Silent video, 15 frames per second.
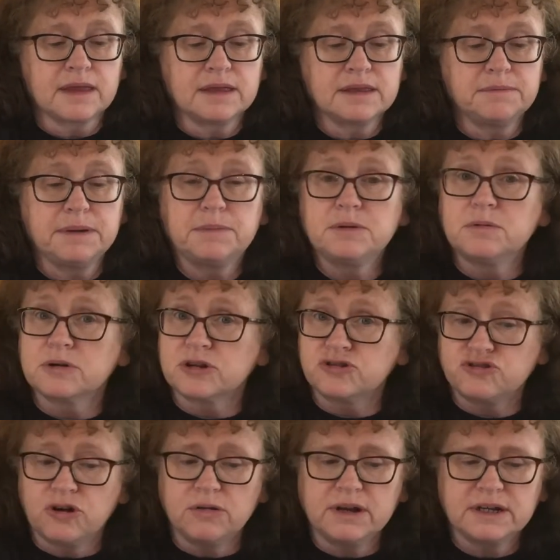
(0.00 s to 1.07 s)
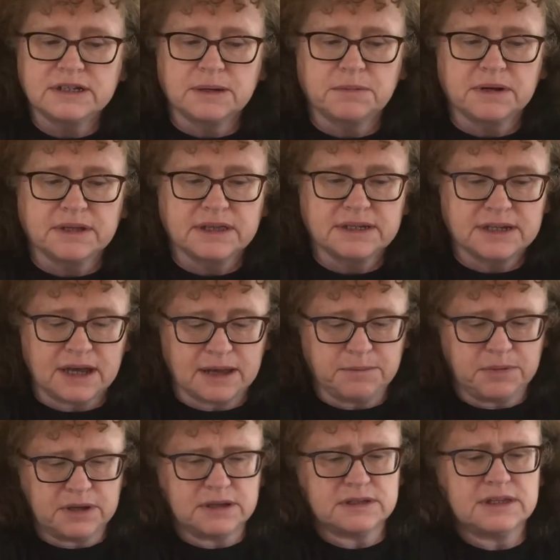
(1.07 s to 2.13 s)
people who were controlling Dublin at the time,
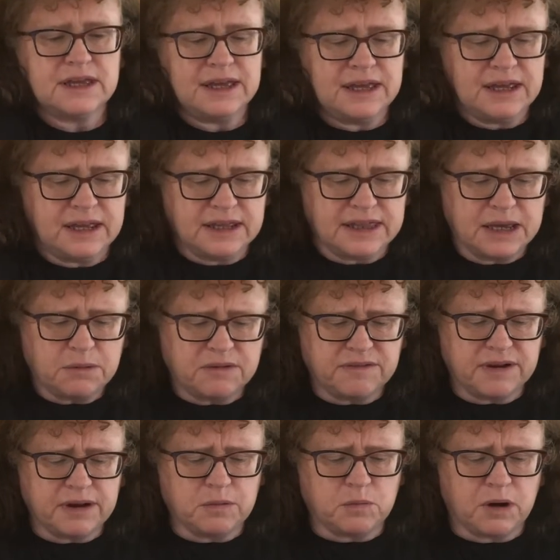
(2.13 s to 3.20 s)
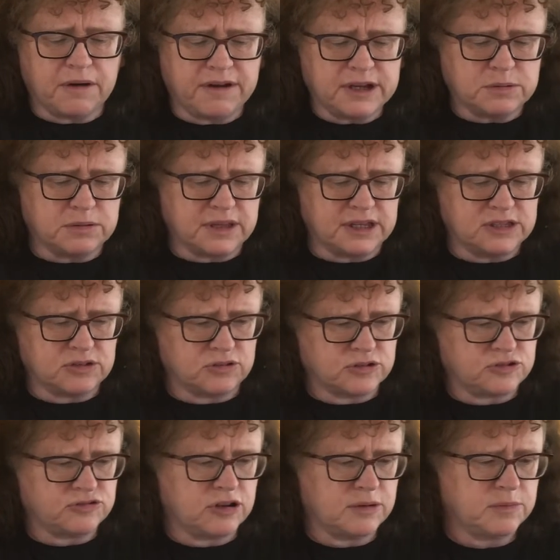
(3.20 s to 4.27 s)
because they were very worried when they saw
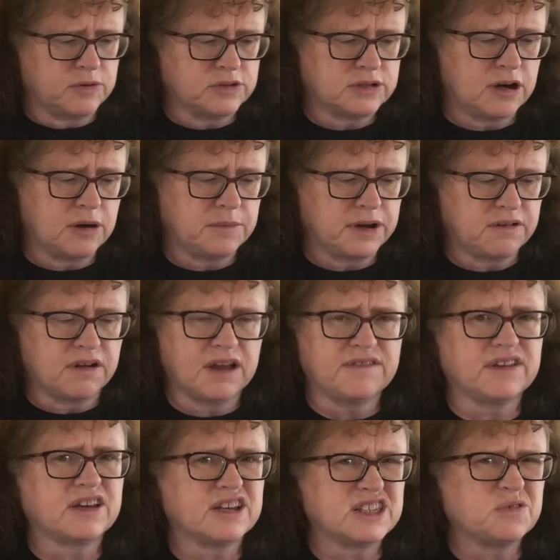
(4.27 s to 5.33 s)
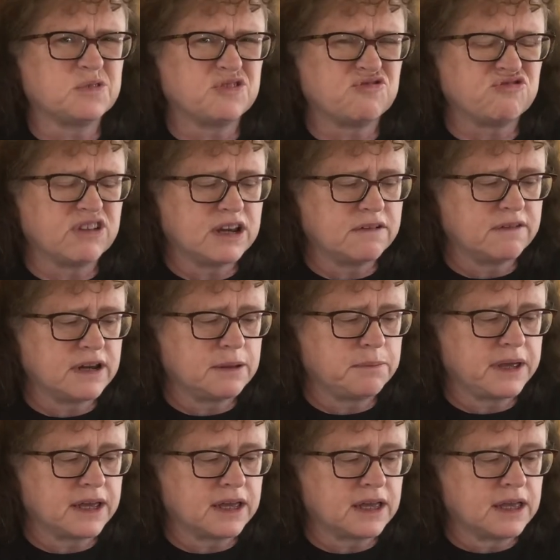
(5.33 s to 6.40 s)
Strongbow's army arriving, because it was really, really
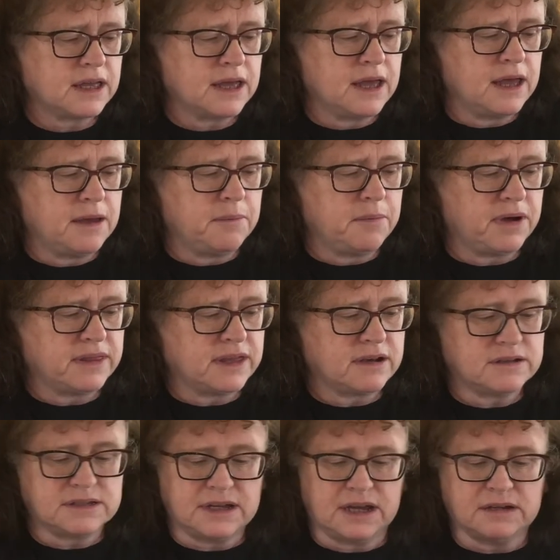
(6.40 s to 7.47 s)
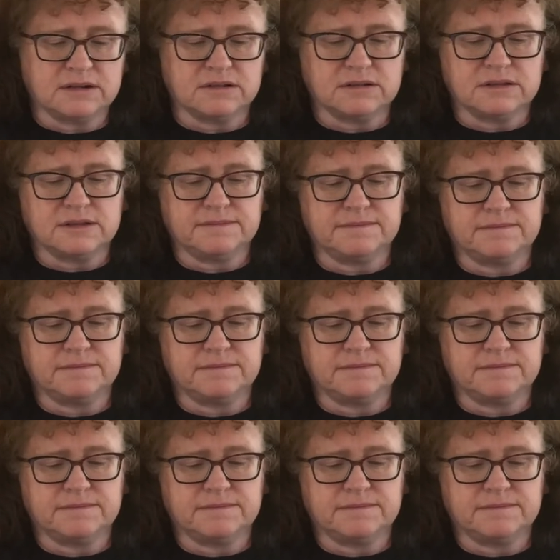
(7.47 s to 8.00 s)
big by their standards.